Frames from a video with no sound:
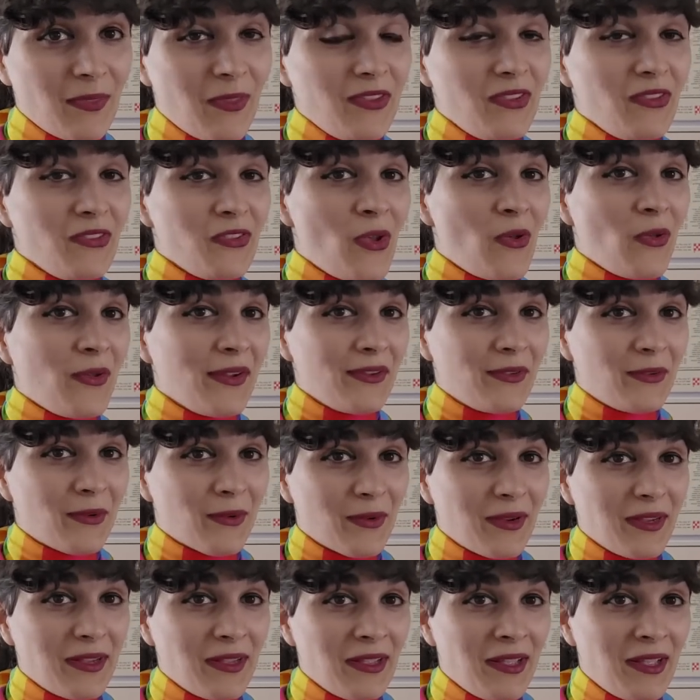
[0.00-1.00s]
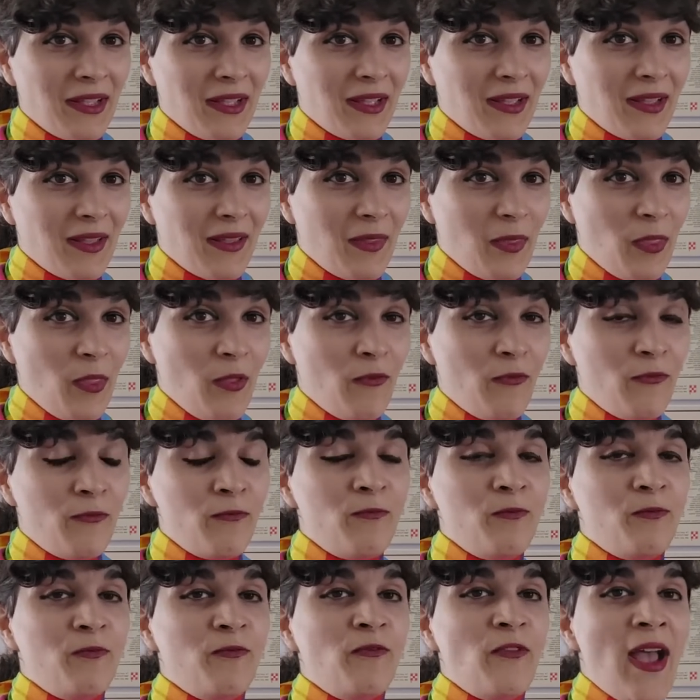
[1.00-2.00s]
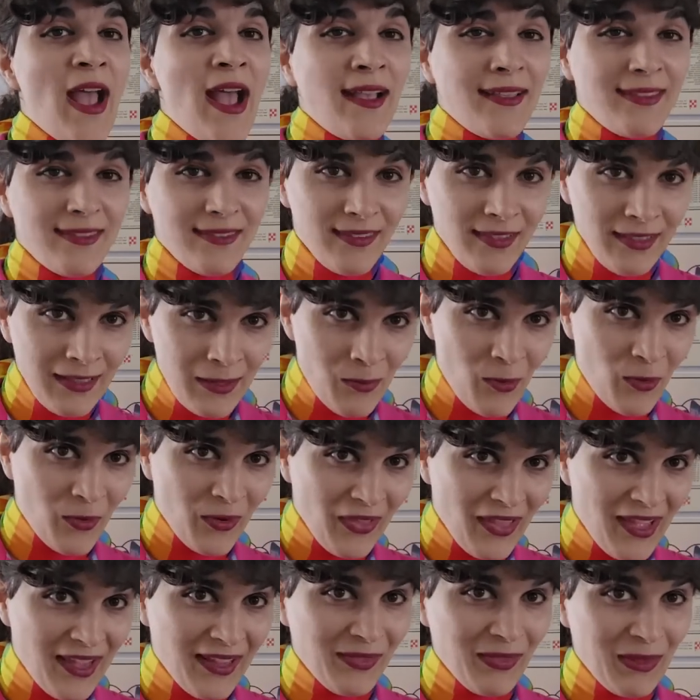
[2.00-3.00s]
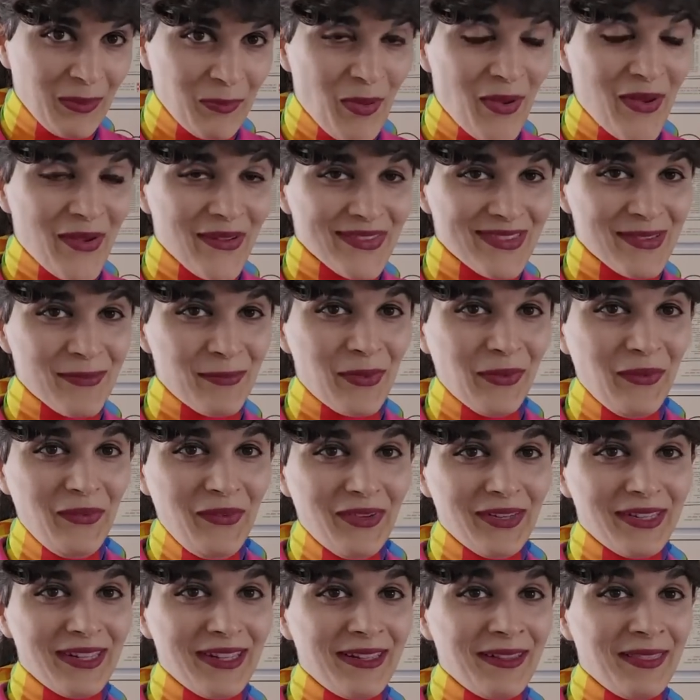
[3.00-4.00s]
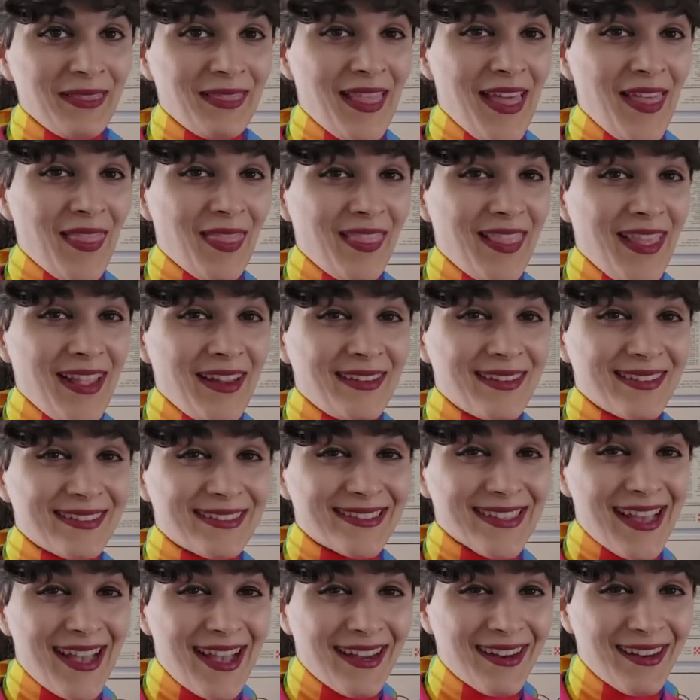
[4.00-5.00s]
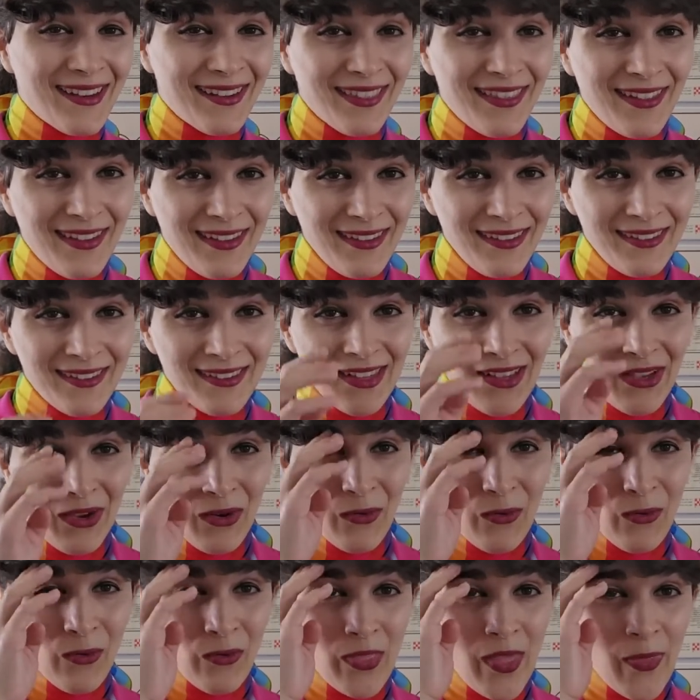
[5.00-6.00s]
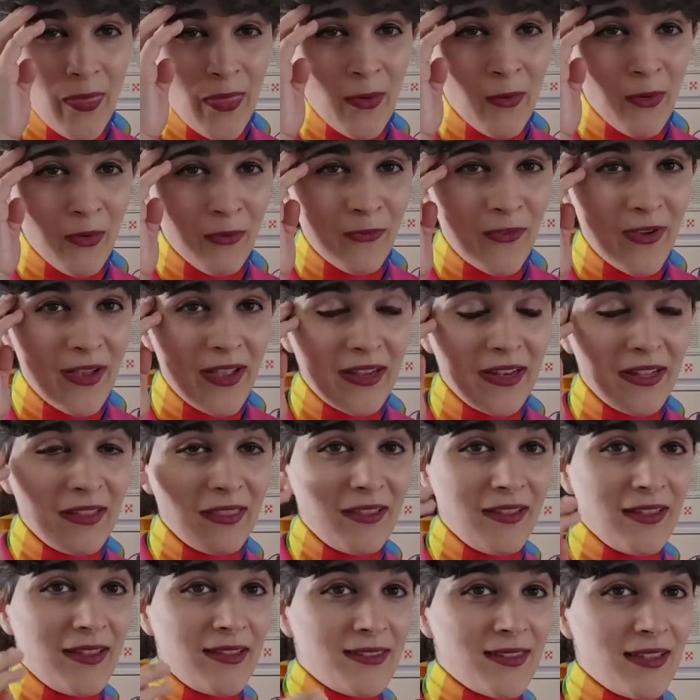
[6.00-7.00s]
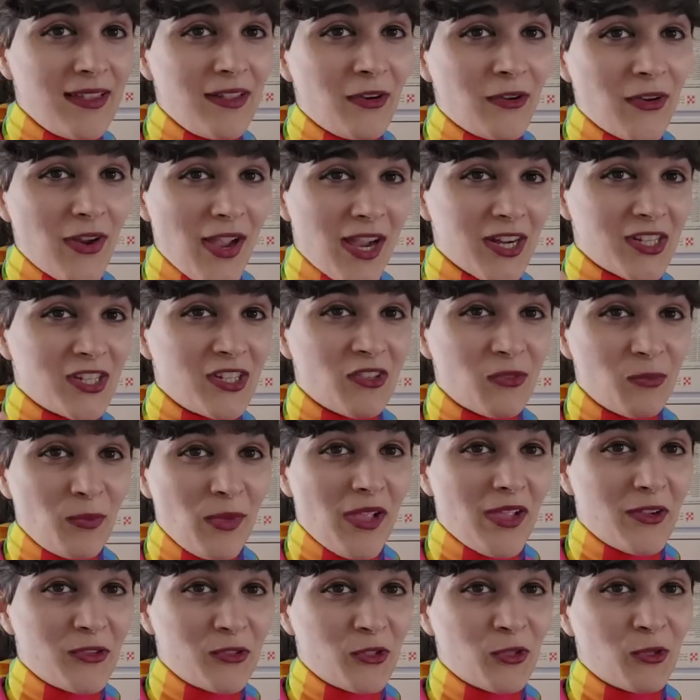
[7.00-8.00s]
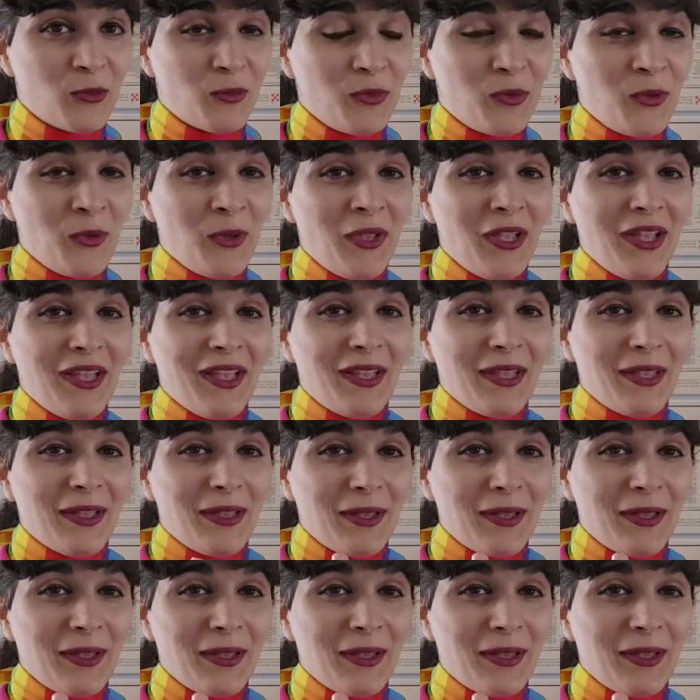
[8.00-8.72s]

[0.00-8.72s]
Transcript: This is all ignoring the vastly more likely possibility that they desired this, or that they were finding these interactions pleasurable.